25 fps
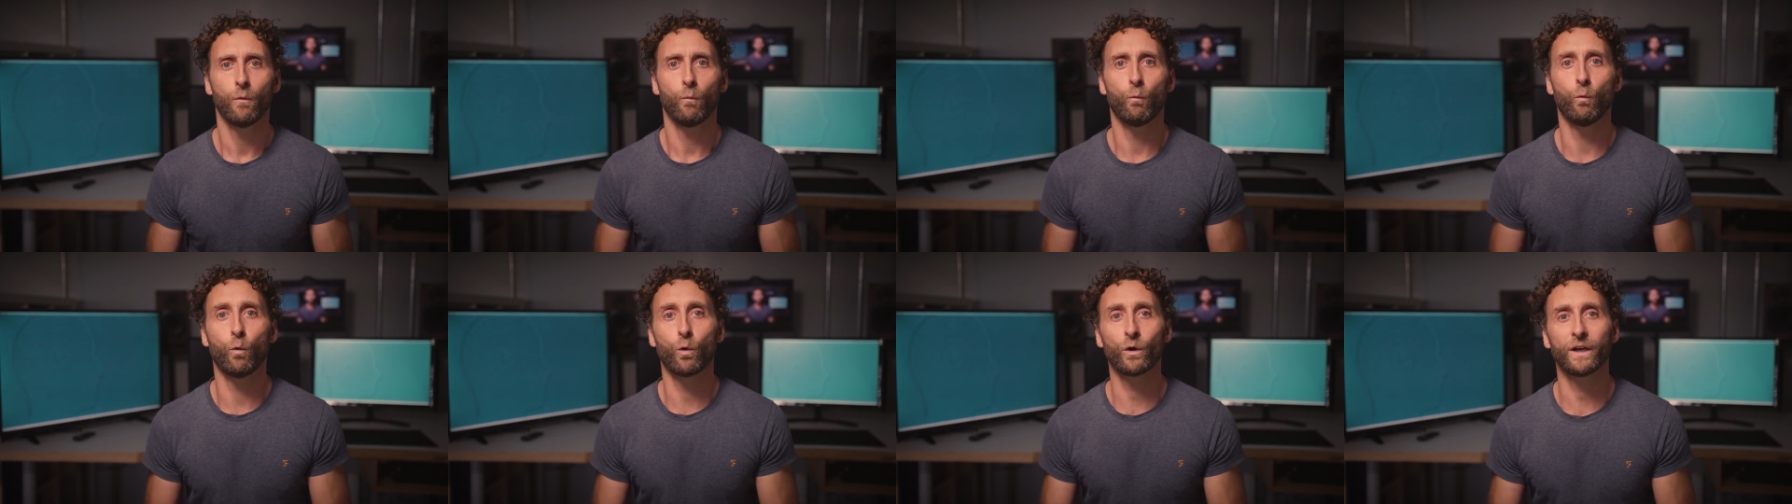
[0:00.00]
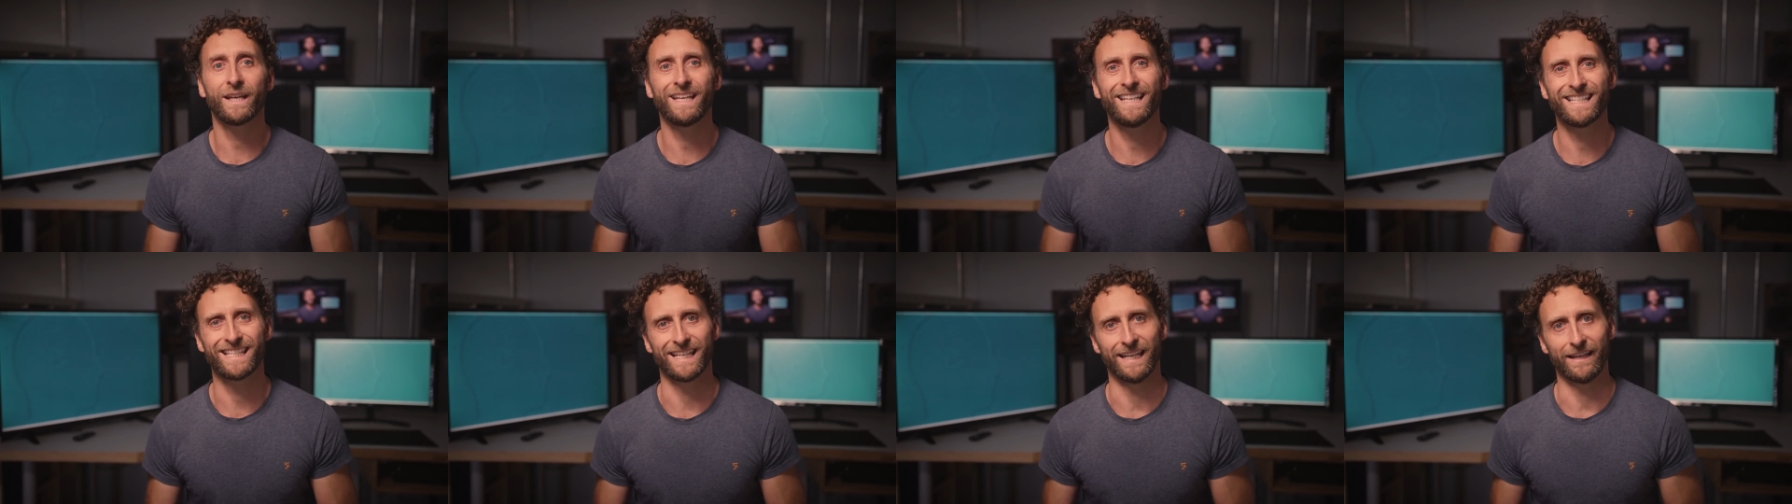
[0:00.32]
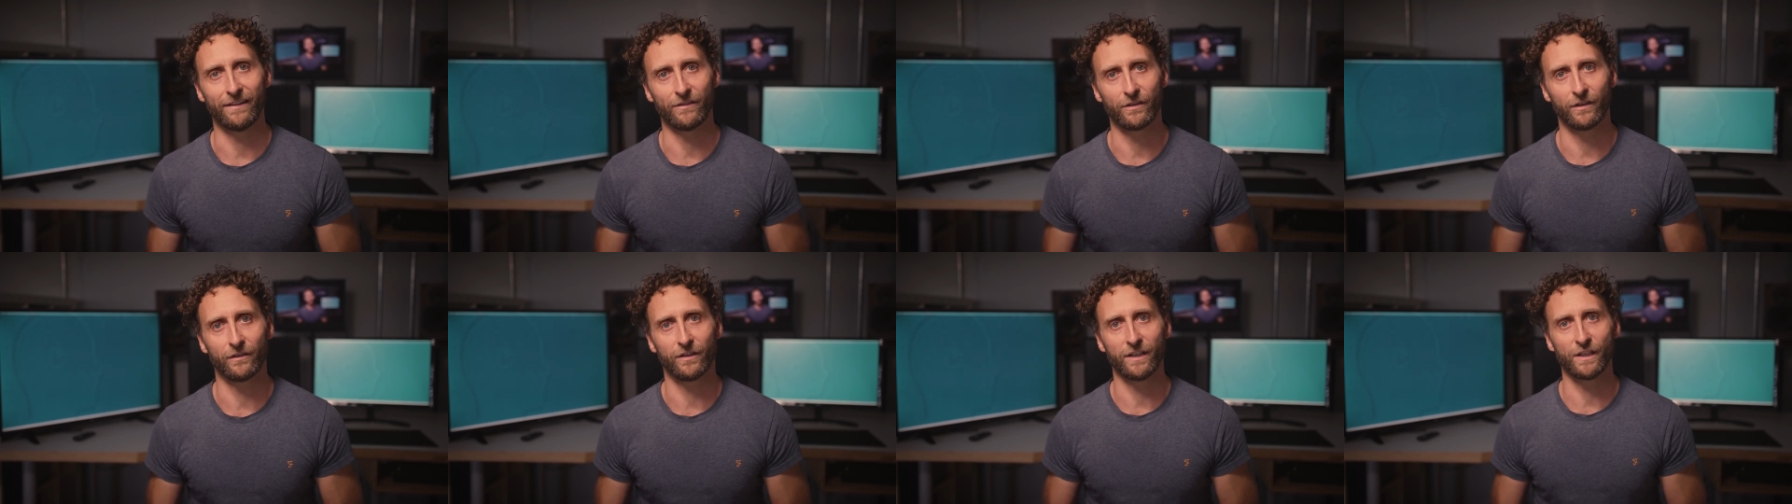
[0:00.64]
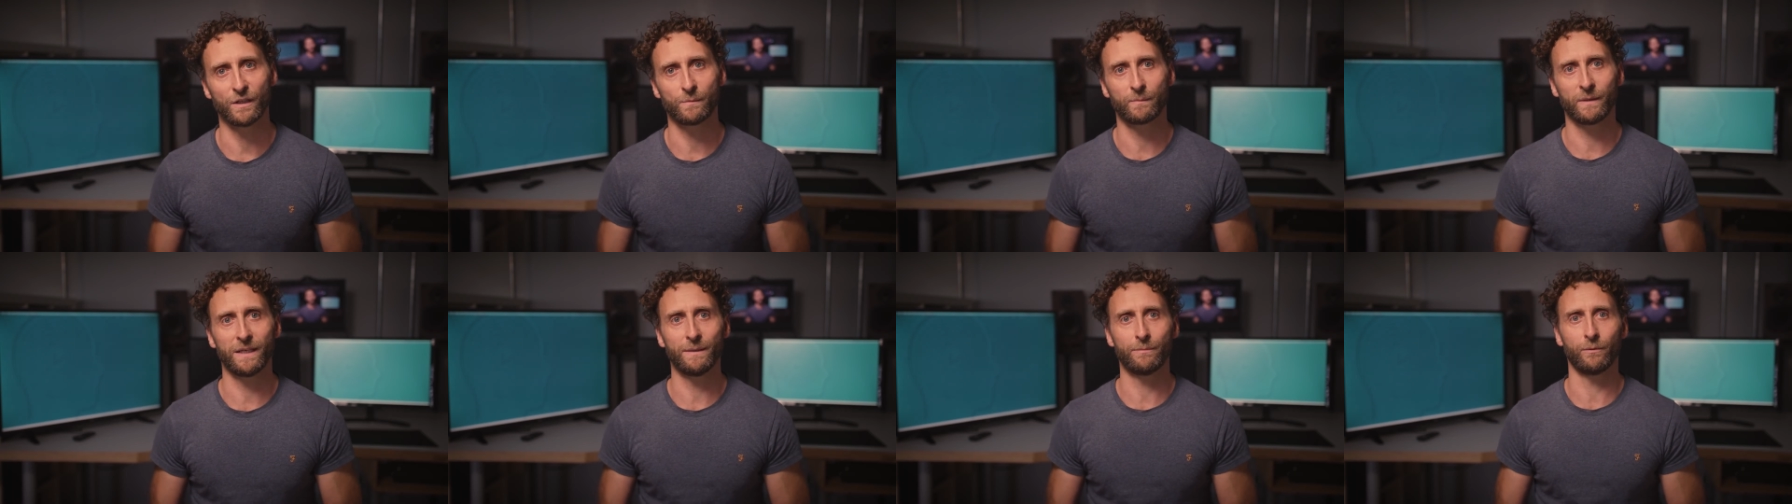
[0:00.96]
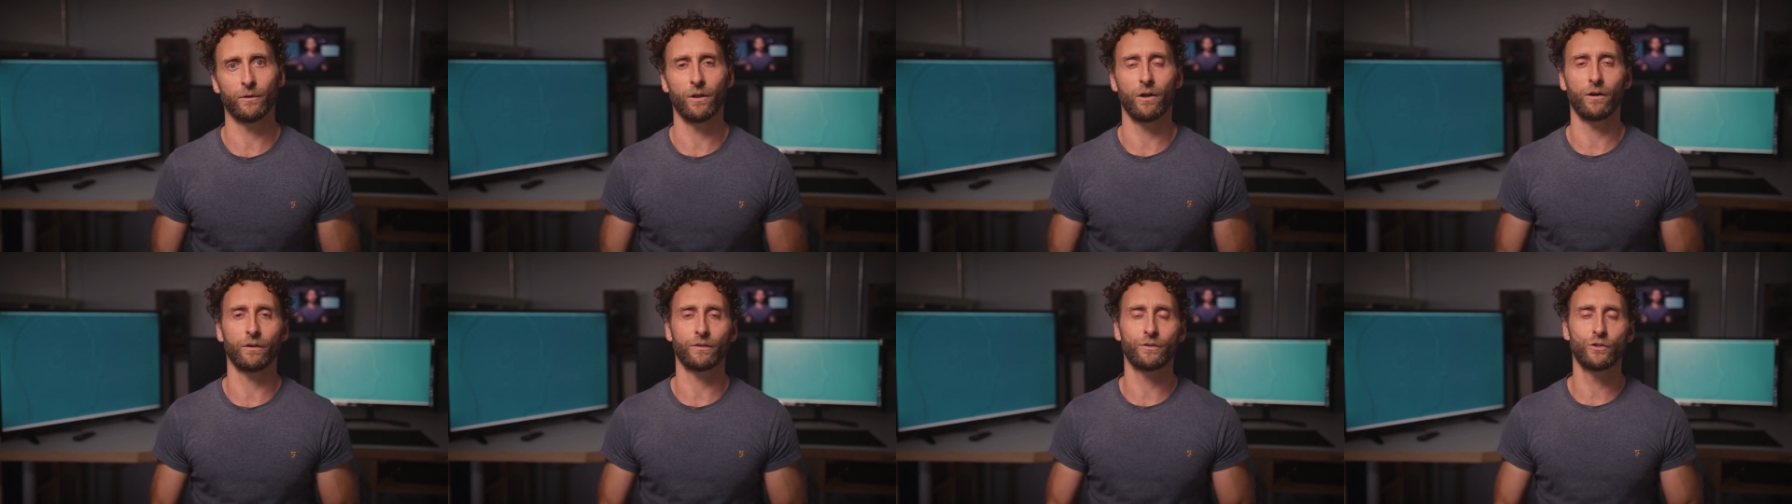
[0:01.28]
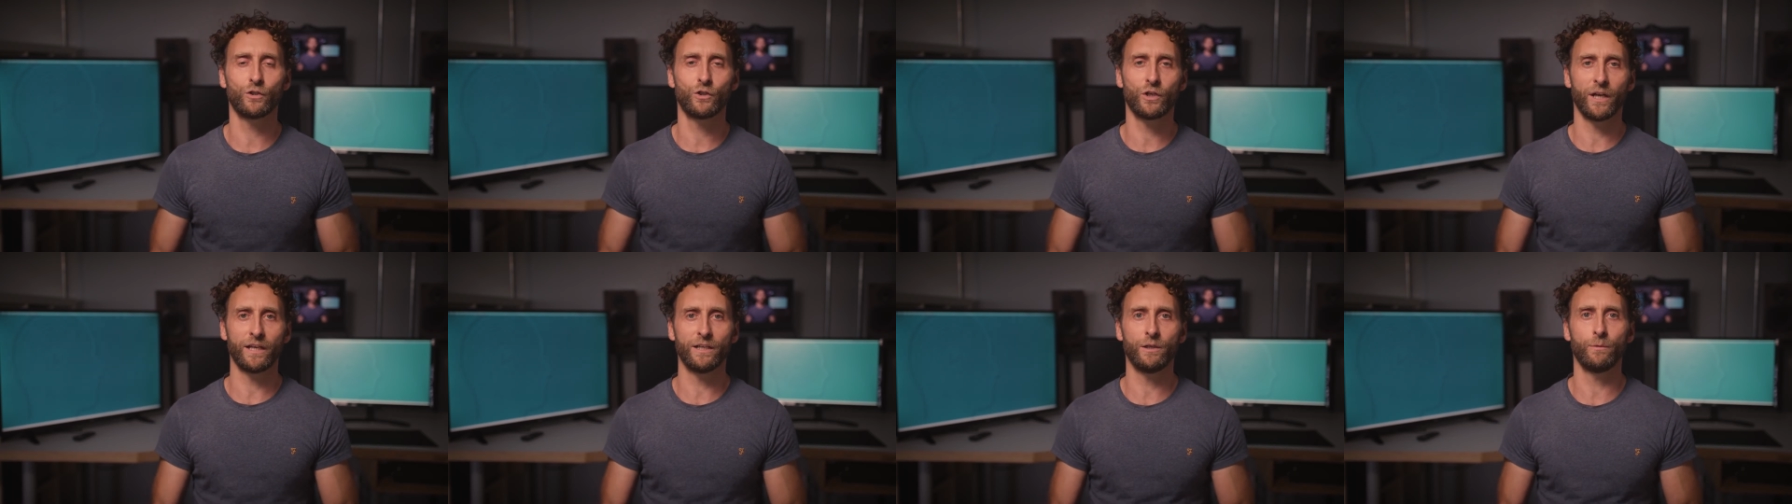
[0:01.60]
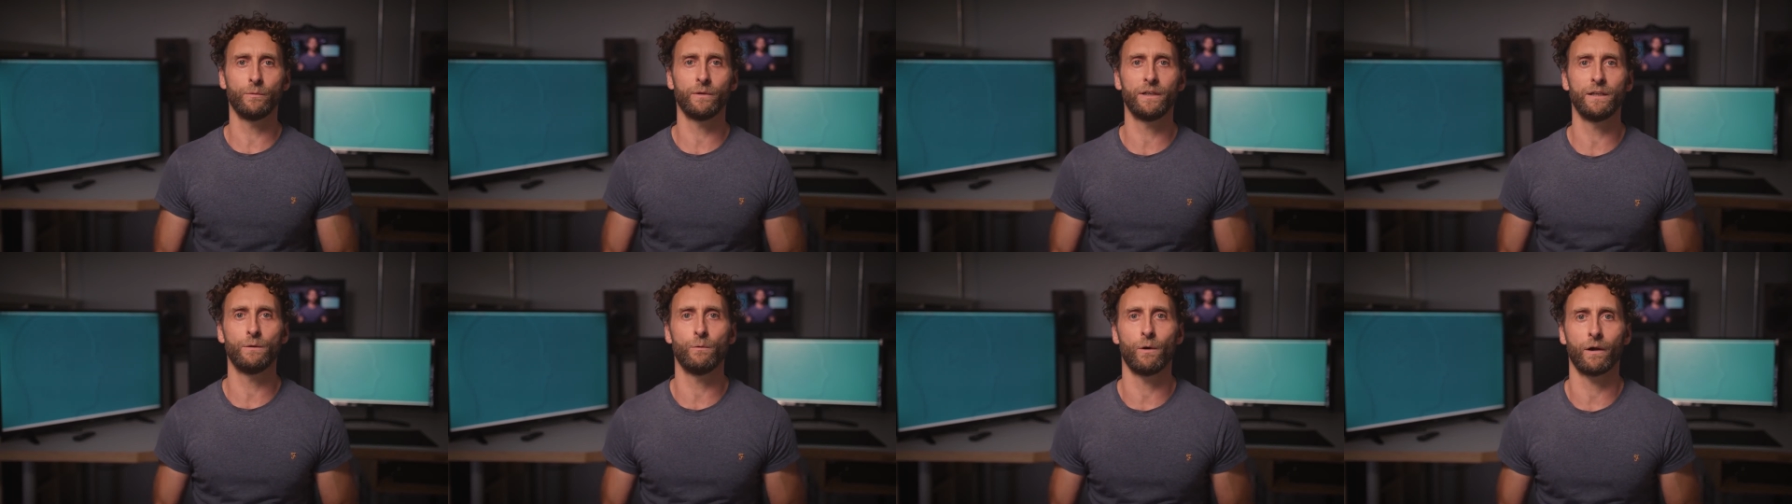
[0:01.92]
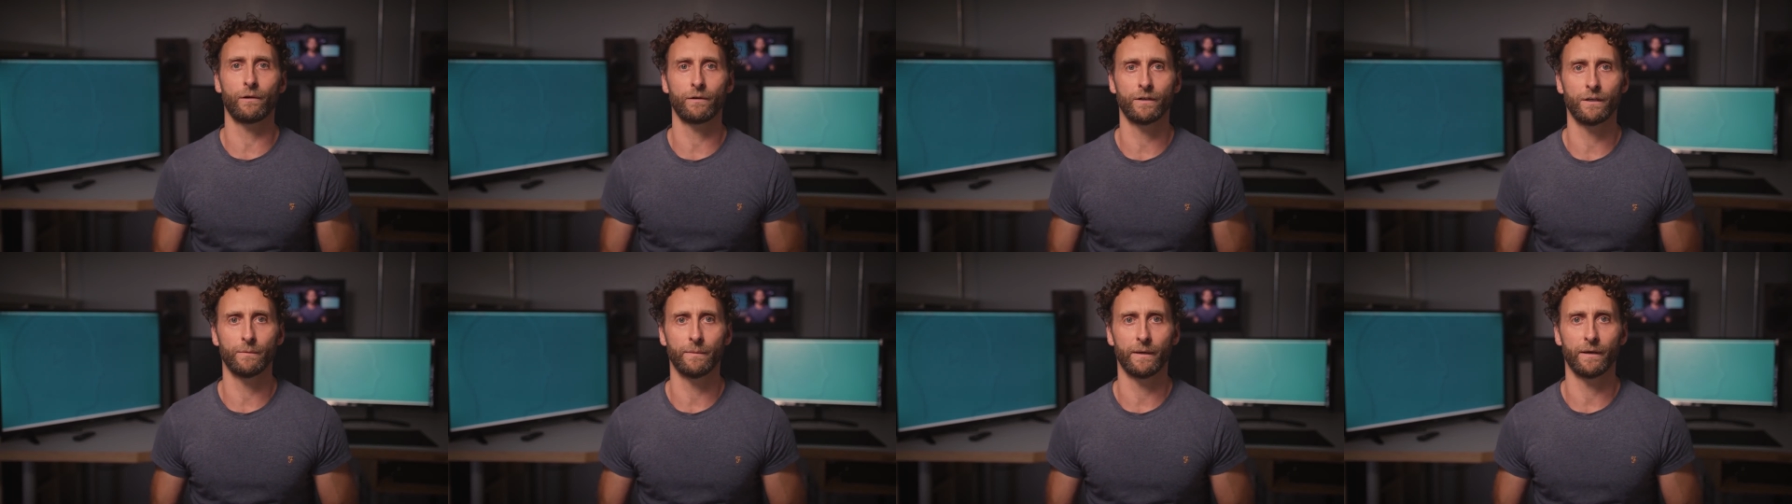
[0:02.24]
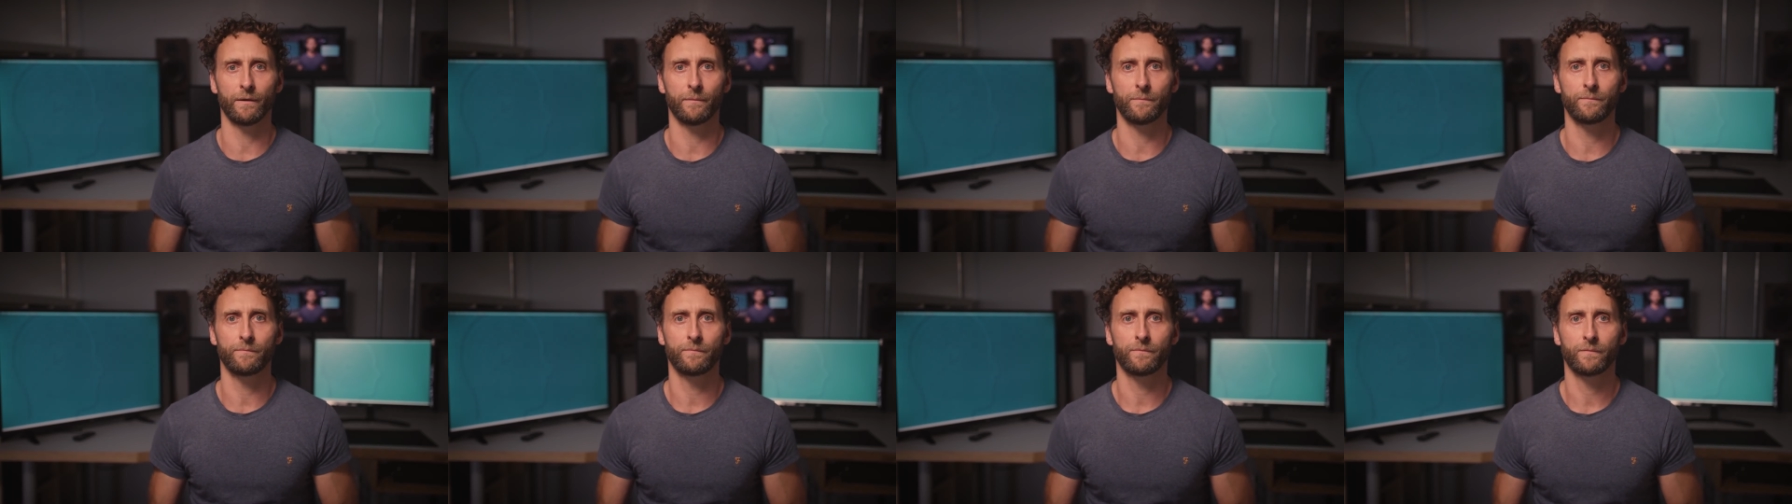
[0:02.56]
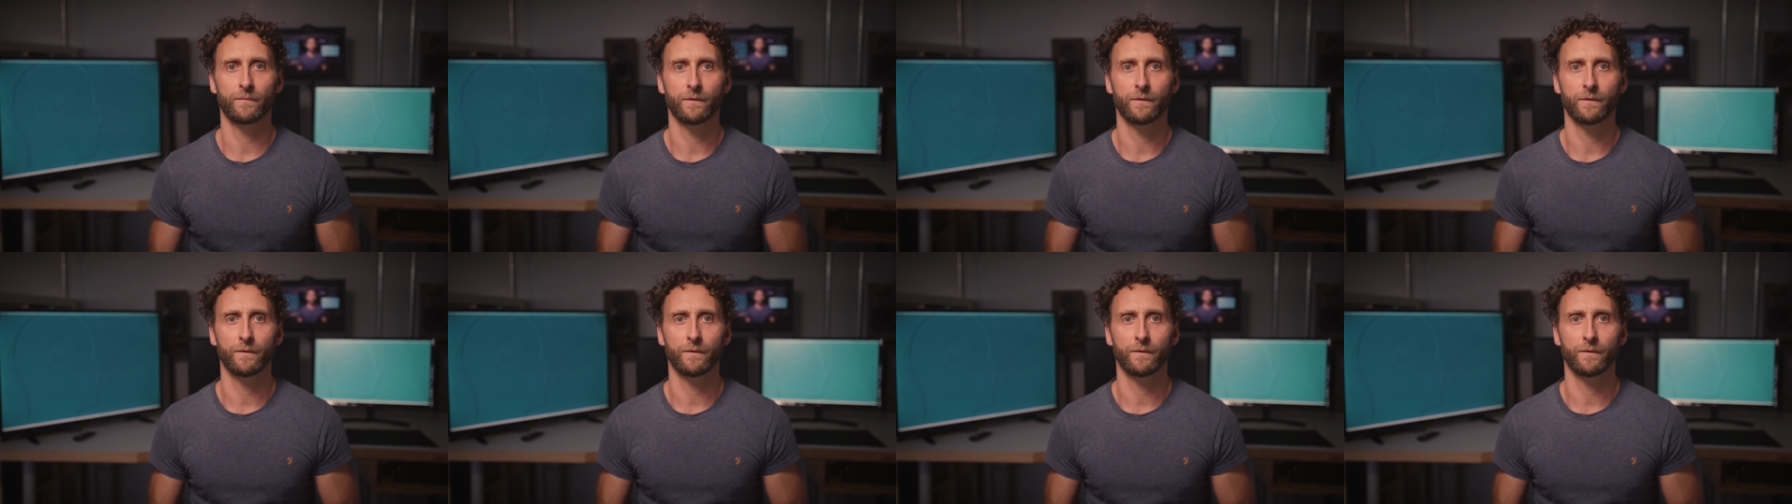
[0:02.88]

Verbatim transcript: What is it that these people are genuinely worried about?